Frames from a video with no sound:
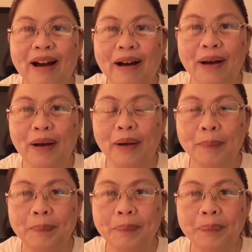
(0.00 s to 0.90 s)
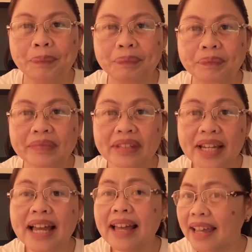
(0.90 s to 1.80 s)

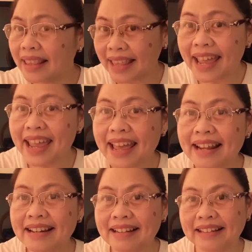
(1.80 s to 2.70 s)
And then,